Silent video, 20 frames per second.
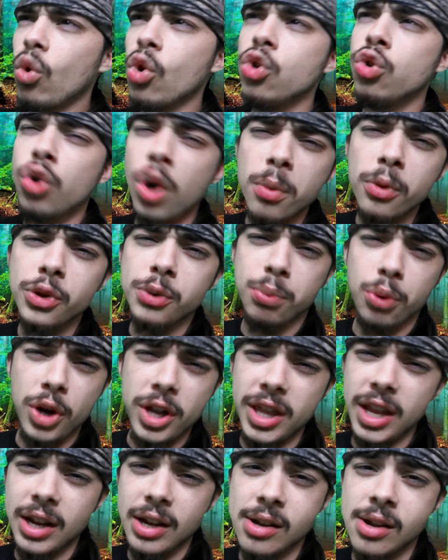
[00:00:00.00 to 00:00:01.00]
troubles
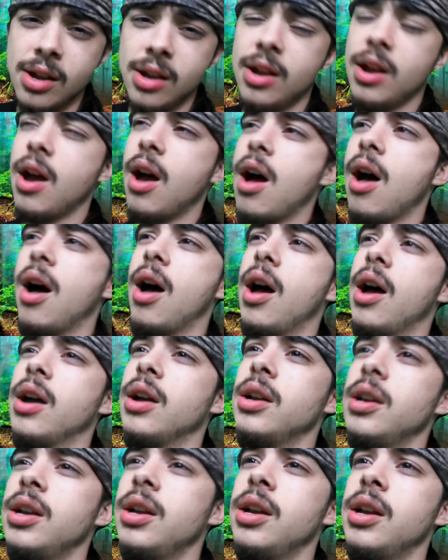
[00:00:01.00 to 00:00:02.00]
breathing. Like
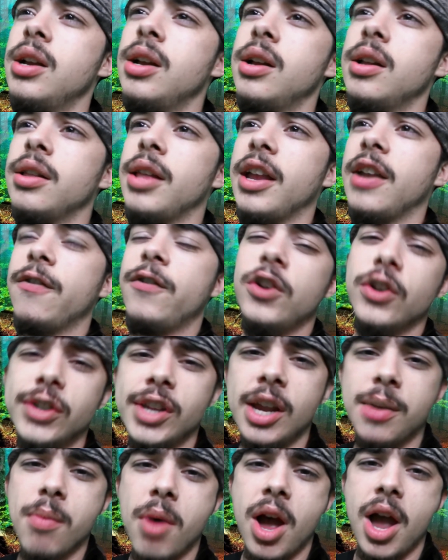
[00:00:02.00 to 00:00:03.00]
it feels
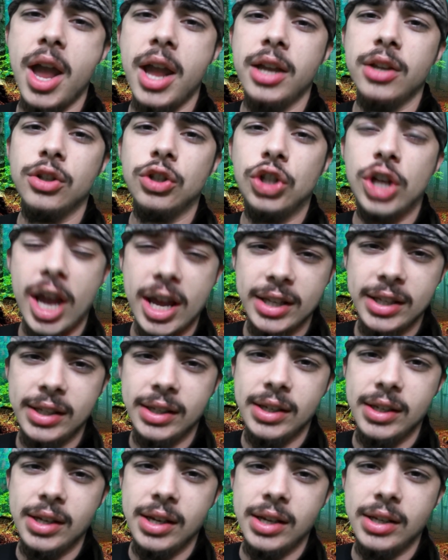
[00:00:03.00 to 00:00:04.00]
like my
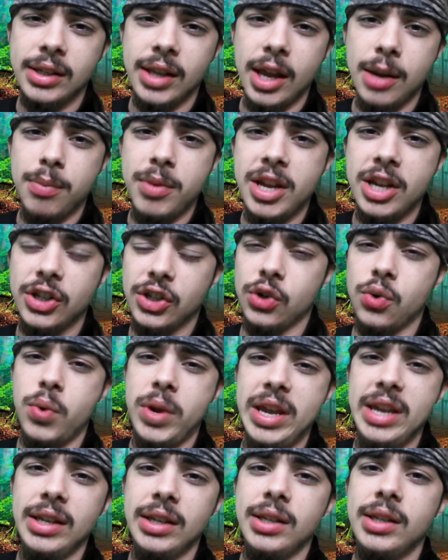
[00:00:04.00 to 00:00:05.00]
chest is like being
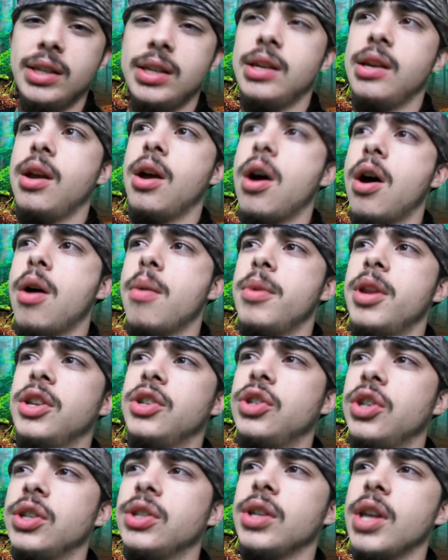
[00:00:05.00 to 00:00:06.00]
squeezed, and
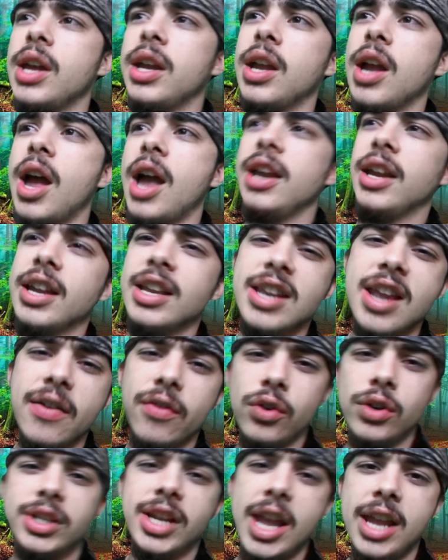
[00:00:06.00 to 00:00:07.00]
it's just like I can
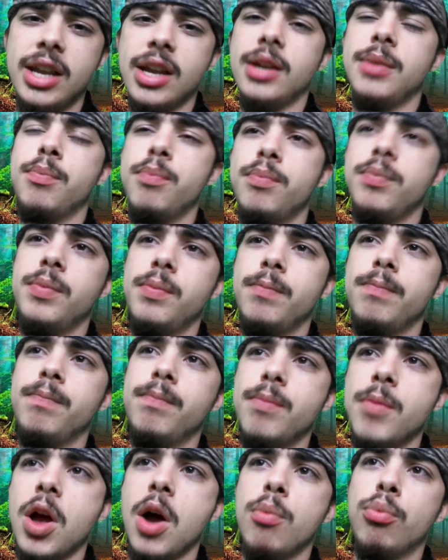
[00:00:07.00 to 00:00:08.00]
never take a
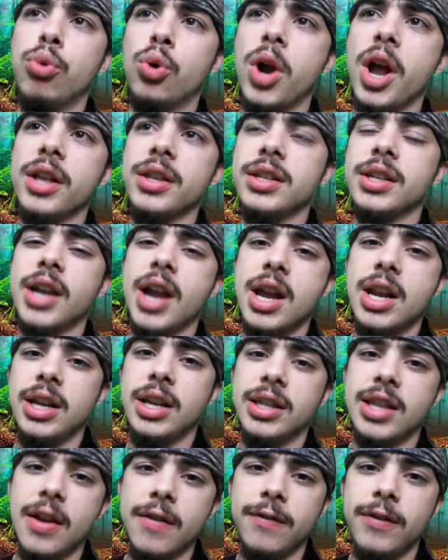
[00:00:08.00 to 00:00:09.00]
breath to kind of
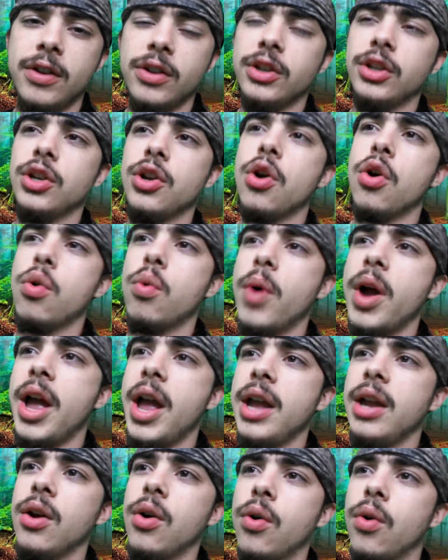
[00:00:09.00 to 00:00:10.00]
get that feeling to go
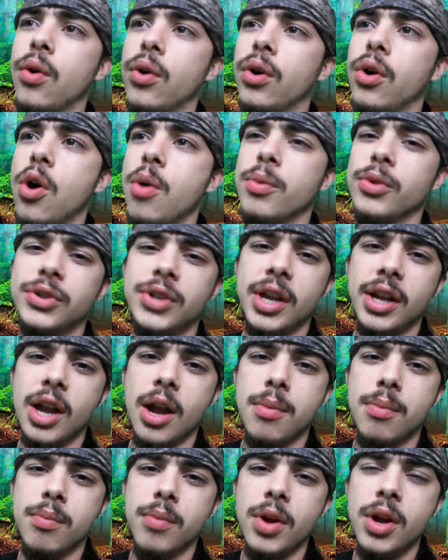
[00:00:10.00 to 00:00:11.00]
away, or almost like
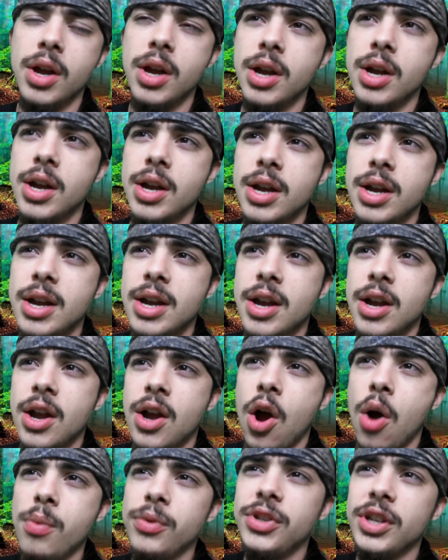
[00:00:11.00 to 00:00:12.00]

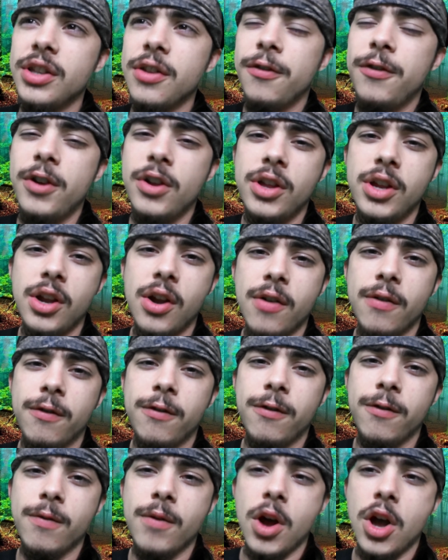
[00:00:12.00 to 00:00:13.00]
the feeling
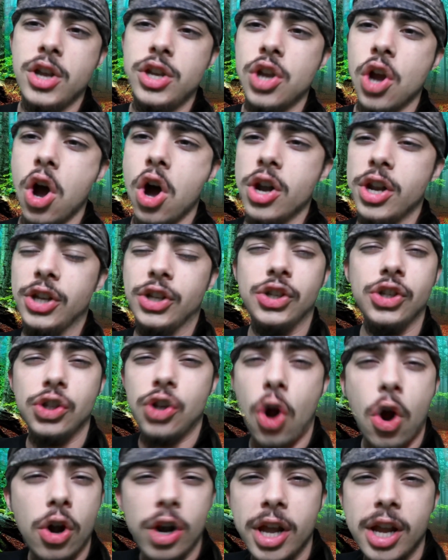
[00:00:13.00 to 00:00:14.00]
of a yawn is
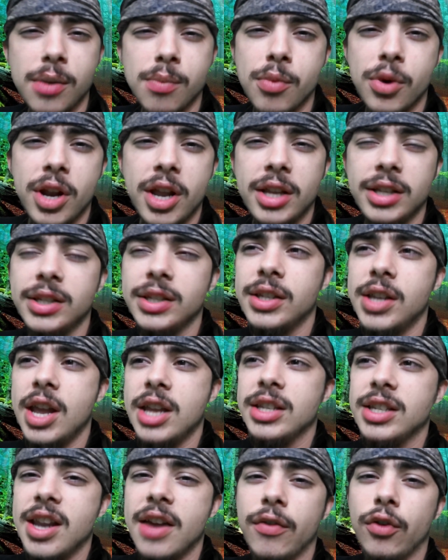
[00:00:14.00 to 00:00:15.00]
starting, but
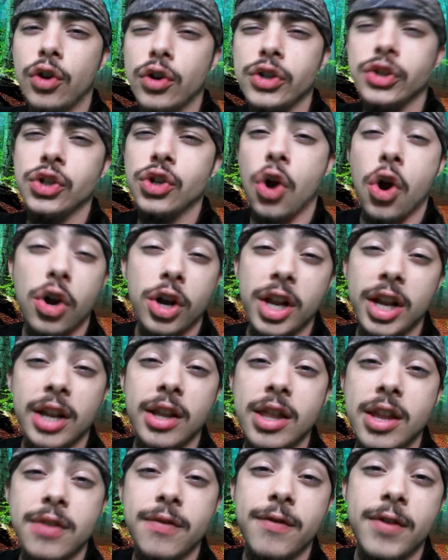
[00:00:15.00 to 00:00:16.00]
it's never starting
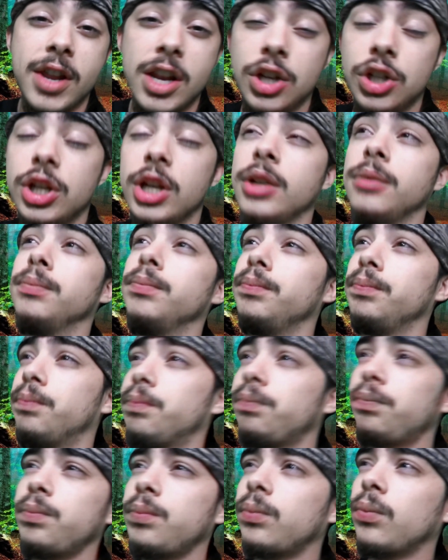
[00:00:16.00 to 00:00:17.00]
and then finishing.
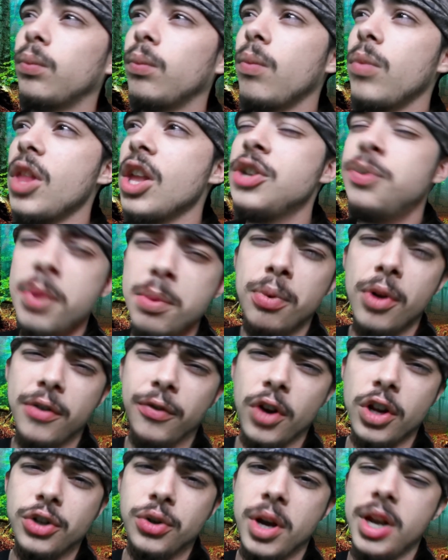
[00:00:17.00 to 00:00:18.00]
It's been pretty
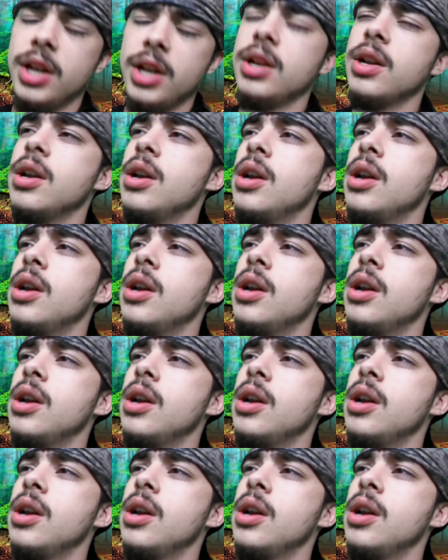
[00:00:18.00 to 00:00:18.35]
frustrating.